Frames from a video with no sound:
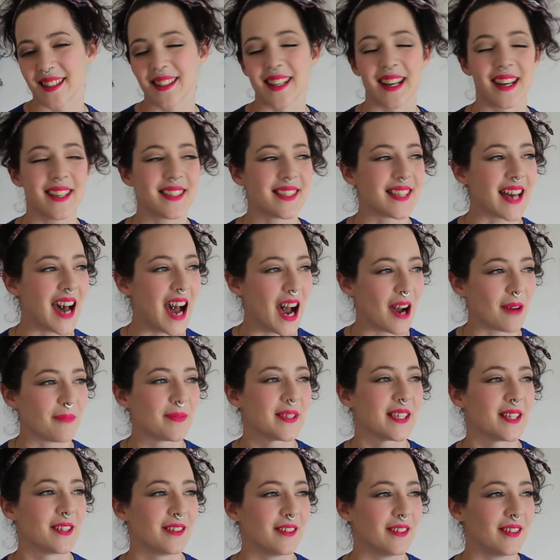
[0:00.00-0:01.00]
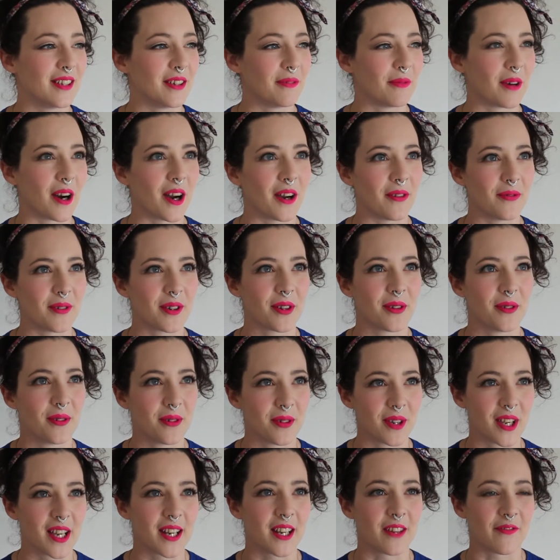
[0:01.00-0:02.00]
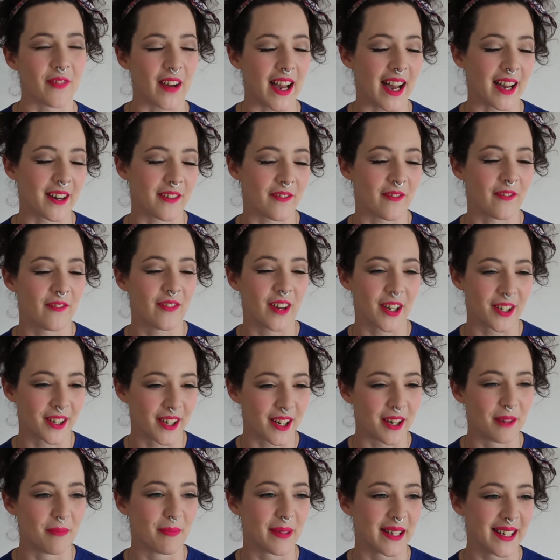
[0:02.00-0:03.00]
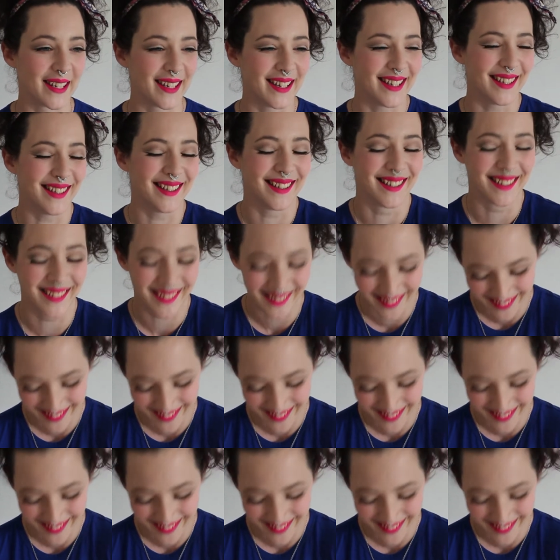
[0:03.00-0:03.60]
That is absolutely what I would call it if I had a FUD company.